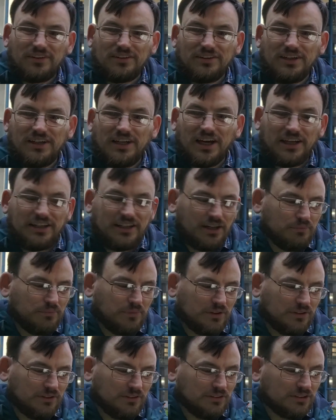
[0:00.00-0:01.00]
the AI
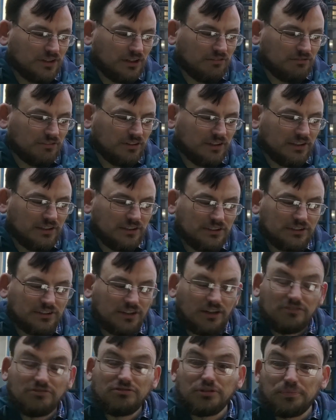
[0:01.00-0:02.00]
models aren't really
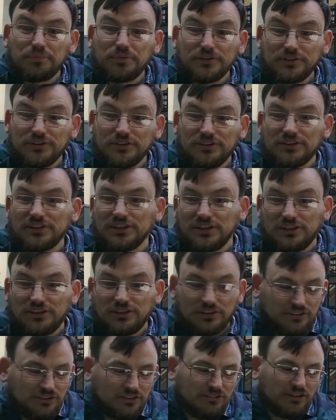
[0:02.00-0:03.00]
designed for producing
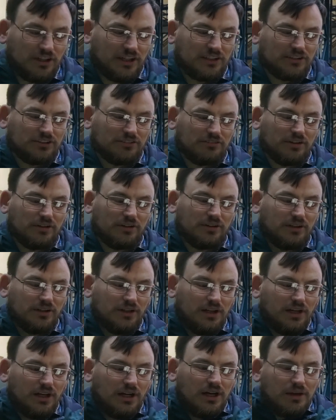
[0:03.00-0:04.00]
good or accurate
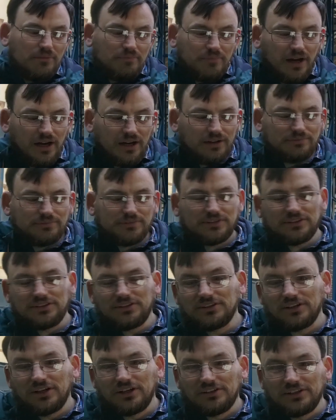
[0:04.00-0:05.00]
maps, so
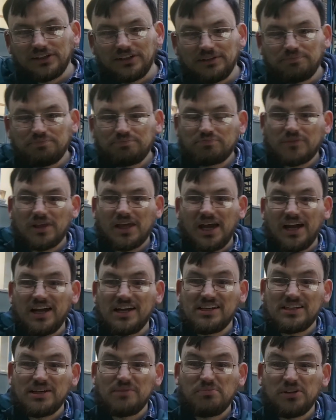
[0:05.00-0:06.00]
you'll only get
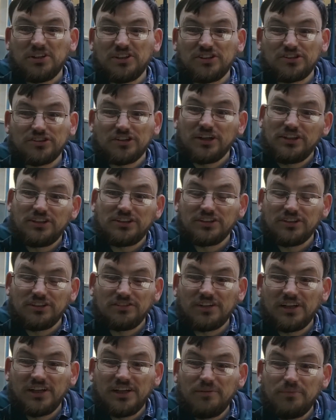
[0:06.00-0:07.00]
a demonstration
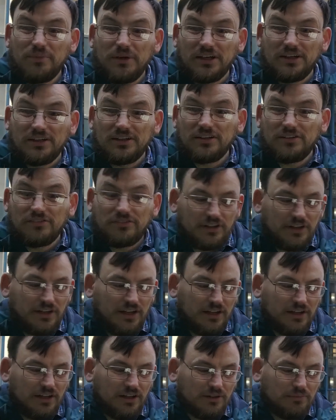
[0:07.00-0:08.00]
of the limit of the
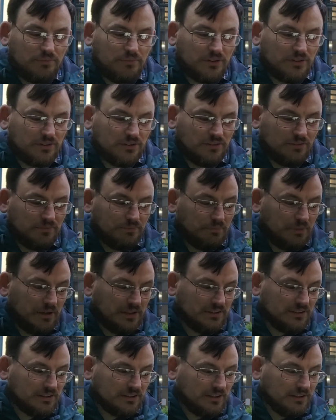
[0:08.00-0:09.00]
AI model,
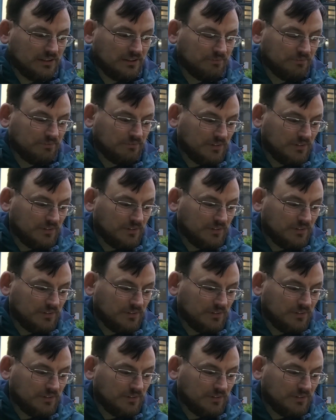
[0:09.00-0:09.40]
basically.